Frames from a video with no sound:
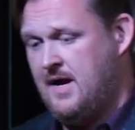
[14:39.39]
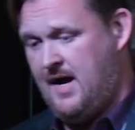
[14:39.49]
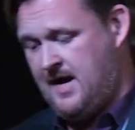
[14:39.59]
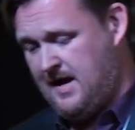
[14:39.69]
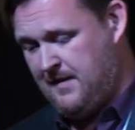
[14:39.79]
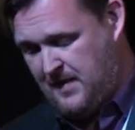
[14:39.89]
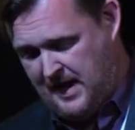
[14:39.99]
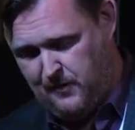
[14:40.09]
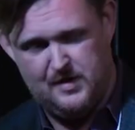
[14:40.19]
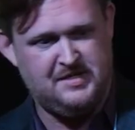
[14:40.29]

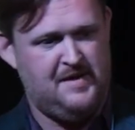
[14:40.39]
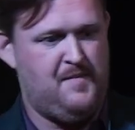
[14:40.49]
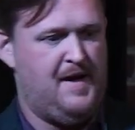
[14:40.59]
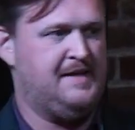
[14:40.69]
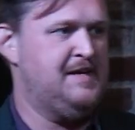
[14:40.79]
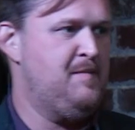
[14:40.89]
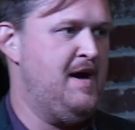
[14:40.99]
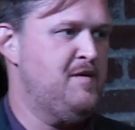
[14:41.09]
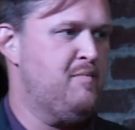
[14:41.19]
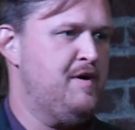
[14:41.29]
I was impacted
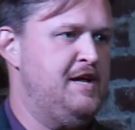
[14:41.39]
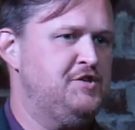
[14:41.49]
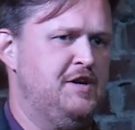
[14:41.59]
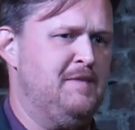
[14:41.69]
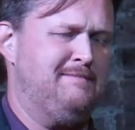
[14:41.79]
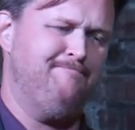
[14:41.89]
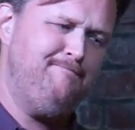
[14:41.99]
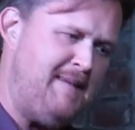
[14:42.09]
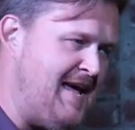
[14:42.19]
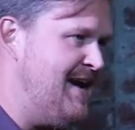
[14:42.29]
by the breach, and I'm like,
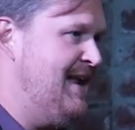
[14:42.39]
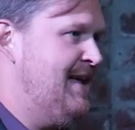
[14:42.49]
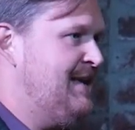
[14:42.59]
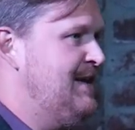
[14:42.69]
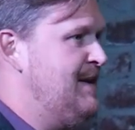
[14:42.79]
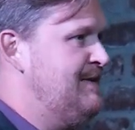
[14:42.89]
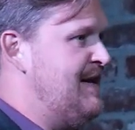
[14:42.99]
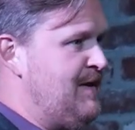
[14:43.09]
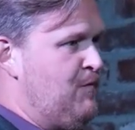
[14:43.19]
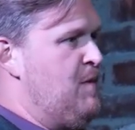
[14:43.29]
man, I
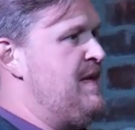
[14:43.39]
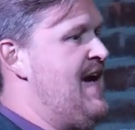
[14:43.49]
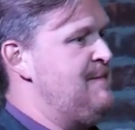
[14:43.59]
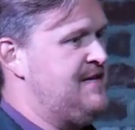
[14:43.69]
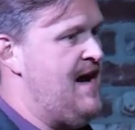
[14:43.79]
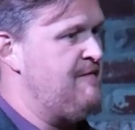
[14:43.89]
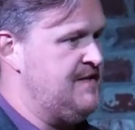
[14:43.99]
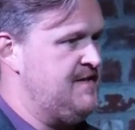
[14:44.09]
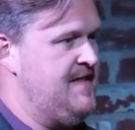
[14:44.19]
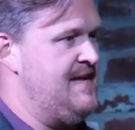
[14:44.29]
didn't want to be Captain
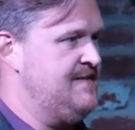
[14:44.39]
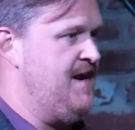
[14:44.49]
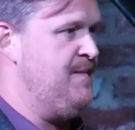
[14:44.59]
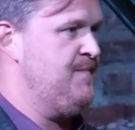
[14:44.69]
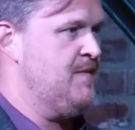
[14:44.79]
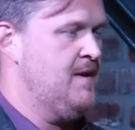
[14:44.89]
Obvious at that time.